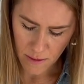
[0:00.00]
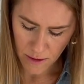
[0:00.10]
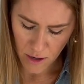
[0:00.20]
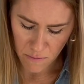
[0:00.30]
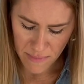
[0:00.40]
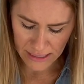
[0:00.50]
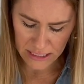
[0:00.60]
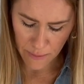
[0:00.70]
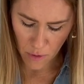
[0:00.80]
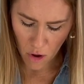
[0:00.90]
Here we go,
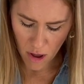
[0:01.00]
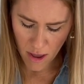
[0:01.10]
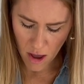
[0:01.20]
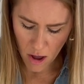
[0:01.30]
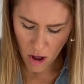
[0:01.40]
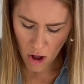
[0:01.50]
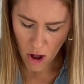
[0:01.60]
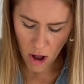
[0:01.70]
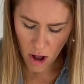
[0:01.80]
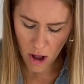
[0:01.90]
mix up
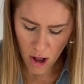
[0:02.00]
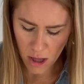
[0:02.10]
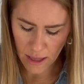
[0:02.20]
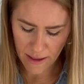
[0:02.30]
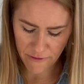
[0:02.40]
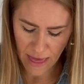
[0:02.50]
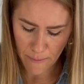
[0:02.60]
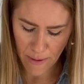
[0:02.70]
all of that